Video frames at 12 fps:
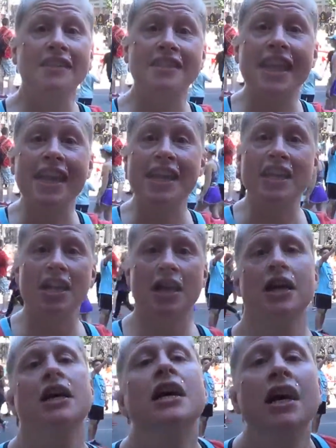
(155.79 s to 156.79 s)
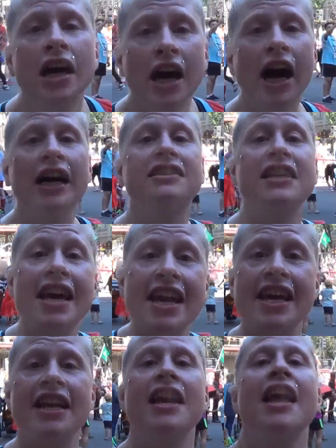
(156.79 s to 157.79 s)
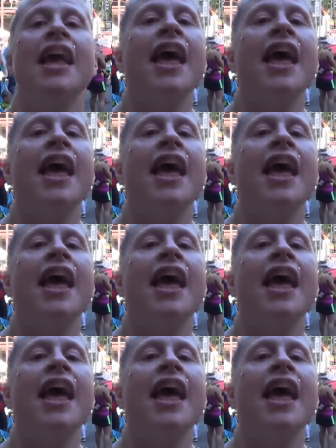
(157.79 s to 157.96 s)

I did it. I did it.